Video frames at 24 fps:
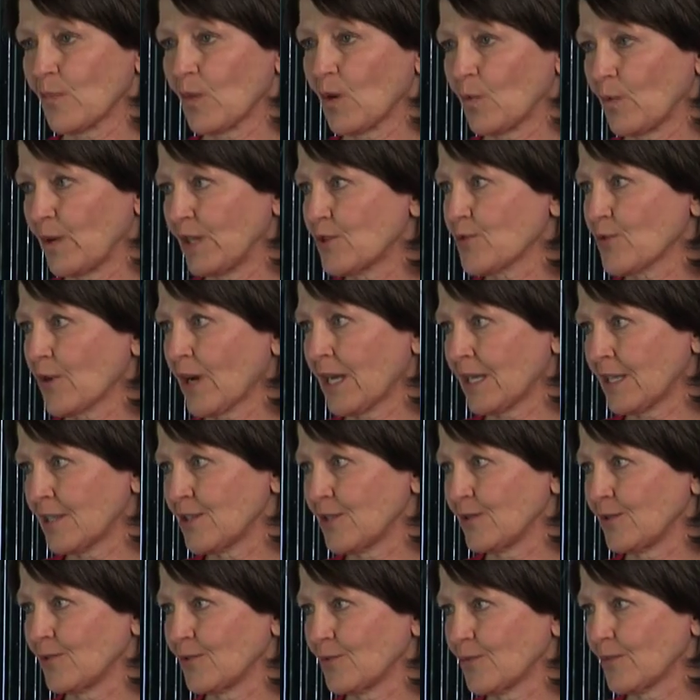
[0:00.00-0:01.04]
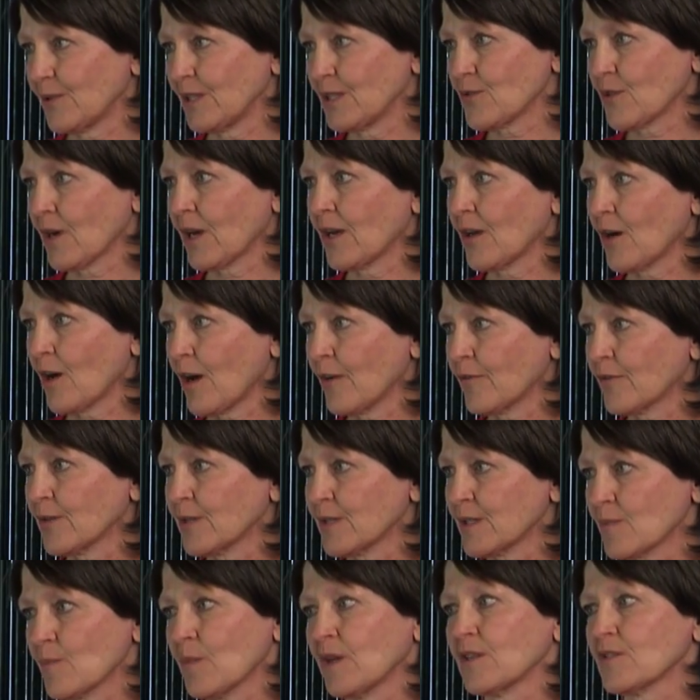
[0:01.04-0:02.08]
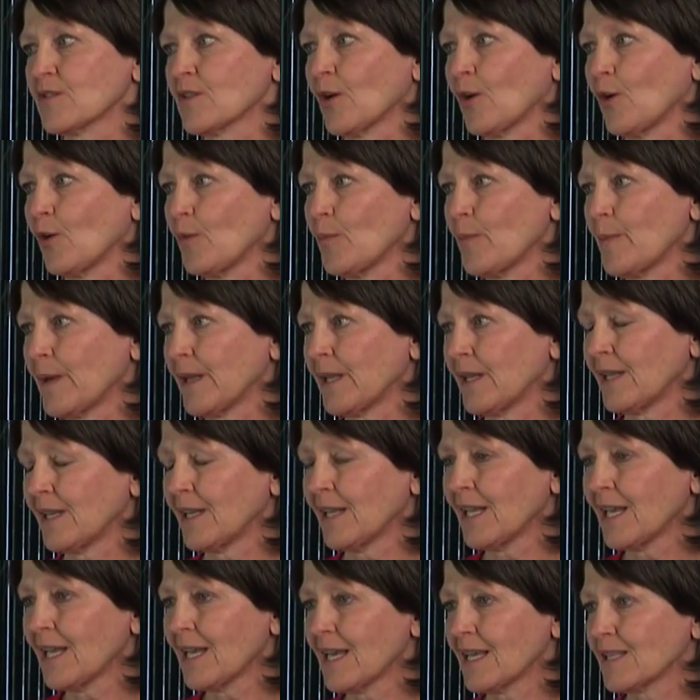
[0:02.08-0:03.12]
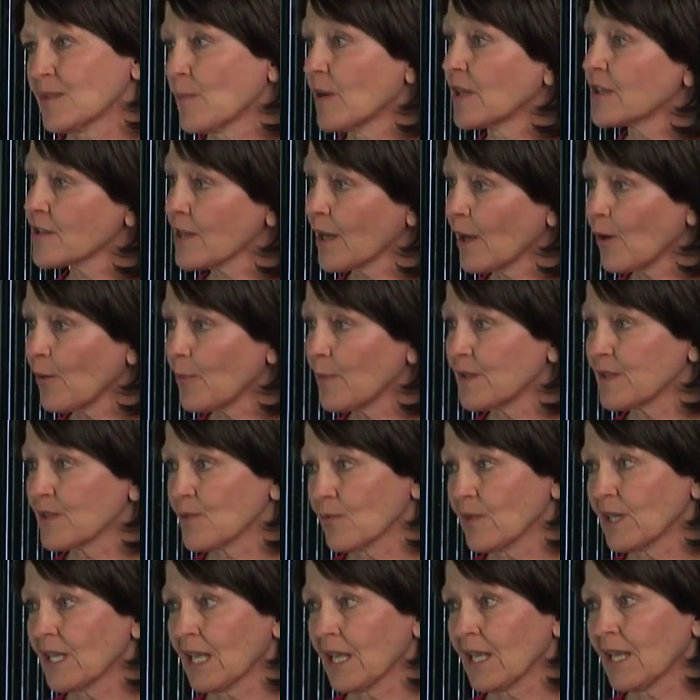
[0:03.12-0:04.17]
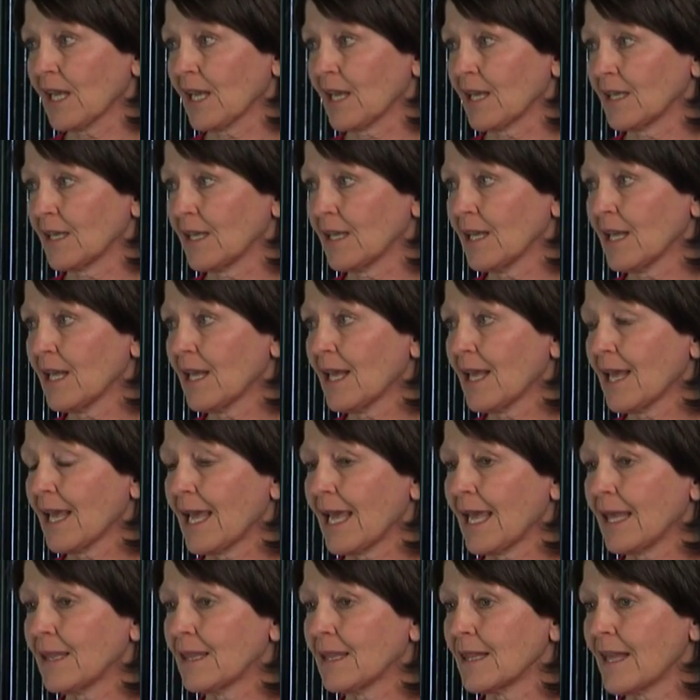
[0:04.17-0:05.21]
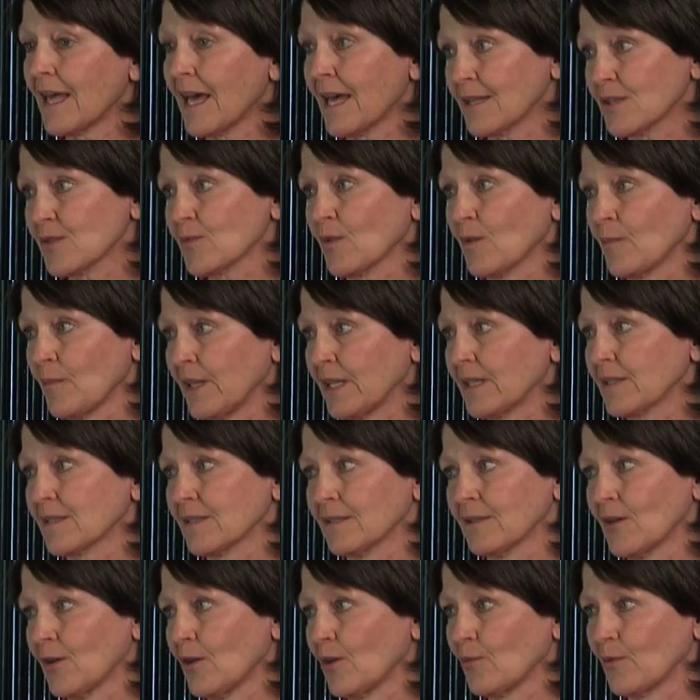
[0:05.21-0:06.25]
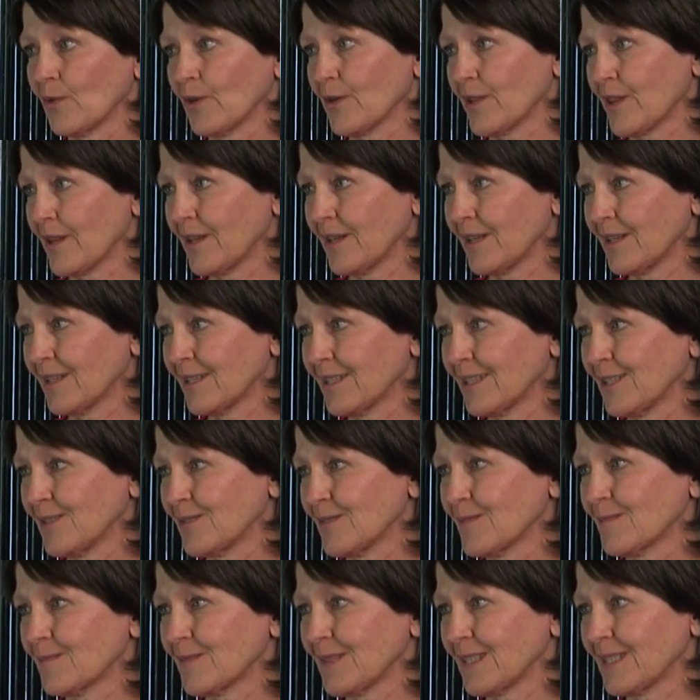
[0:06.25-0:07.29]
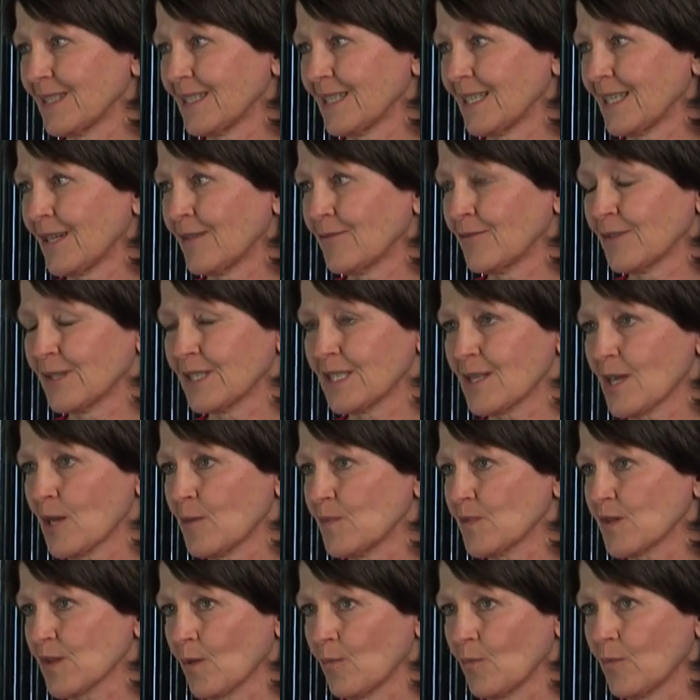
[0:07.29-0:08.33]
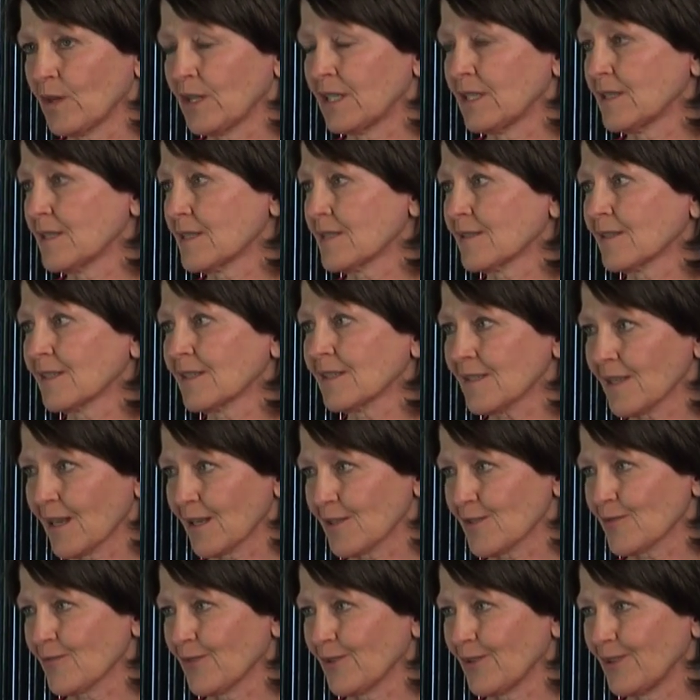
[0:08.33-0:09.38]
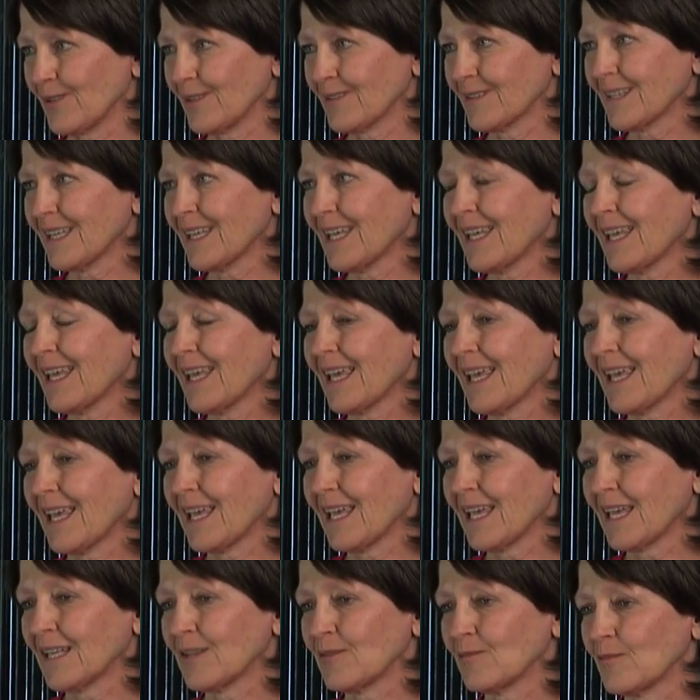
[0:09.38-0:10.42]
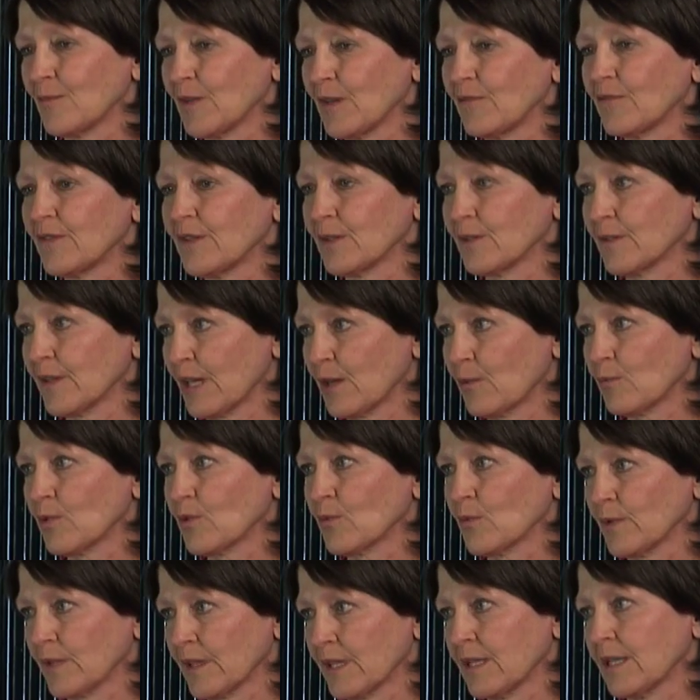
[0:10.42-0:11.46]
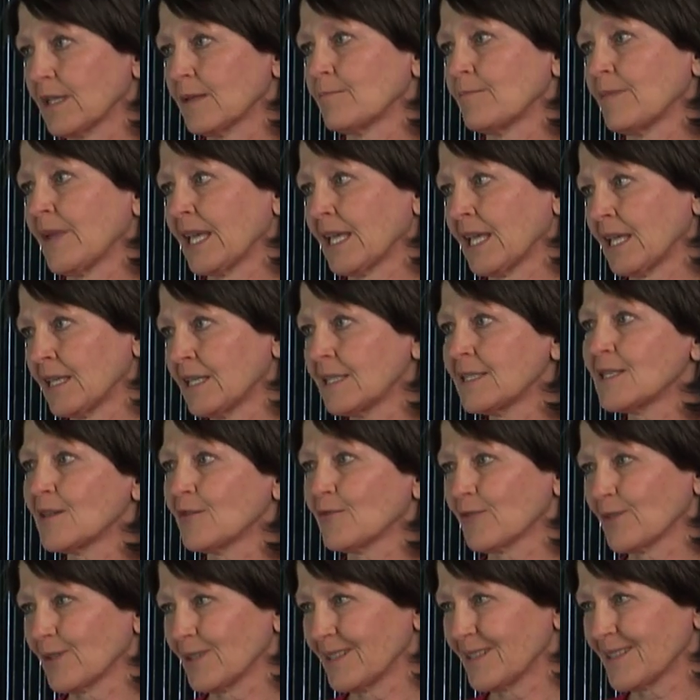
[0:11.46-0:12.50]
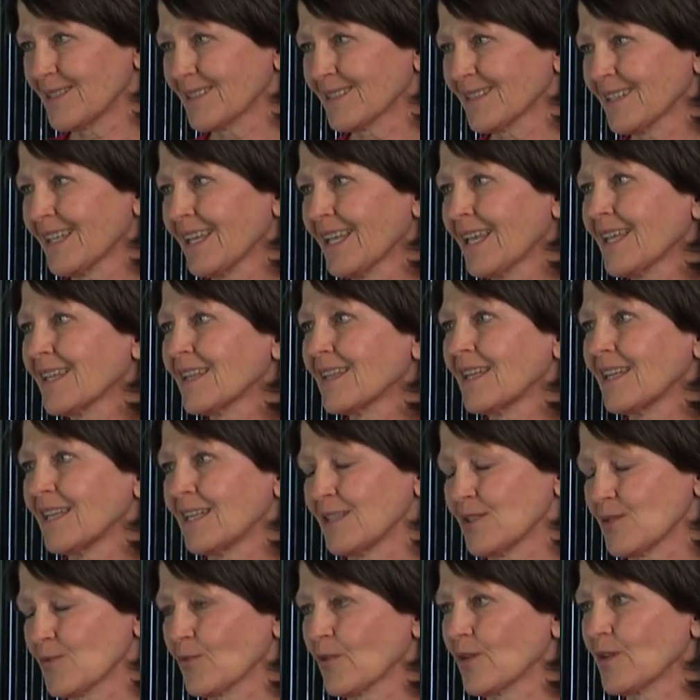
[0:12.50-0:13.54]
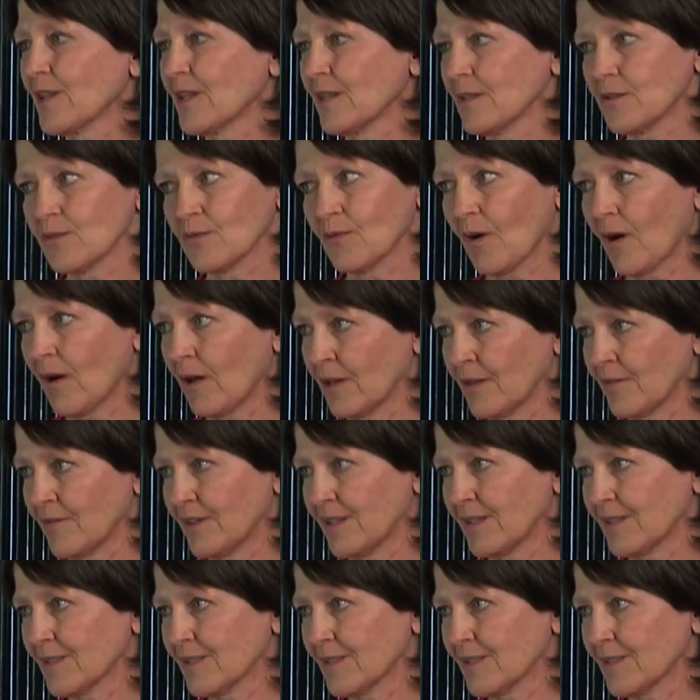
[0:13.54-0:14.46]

what we try to do. We sure. try to offer as much hope and as much help as we can. Right, and right. that's what makes it all worth it. Oh, wonderful. Every time someone is successful yeah. and we feel like we're really making a difference, mm -hmm. then it's worth it to all of mm-hmm.